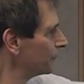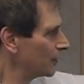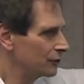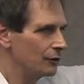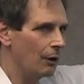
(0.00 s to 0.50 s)

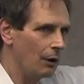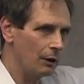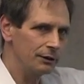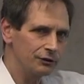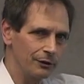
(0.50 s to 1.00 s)
is
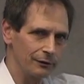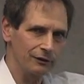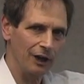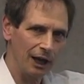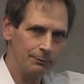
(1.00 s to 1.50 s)
all these different
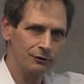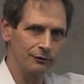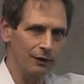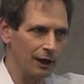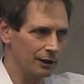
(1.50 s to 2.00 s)
types of
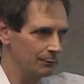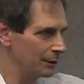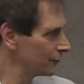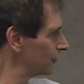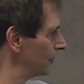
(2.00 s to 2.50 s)

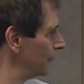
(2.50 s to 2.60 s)
documents,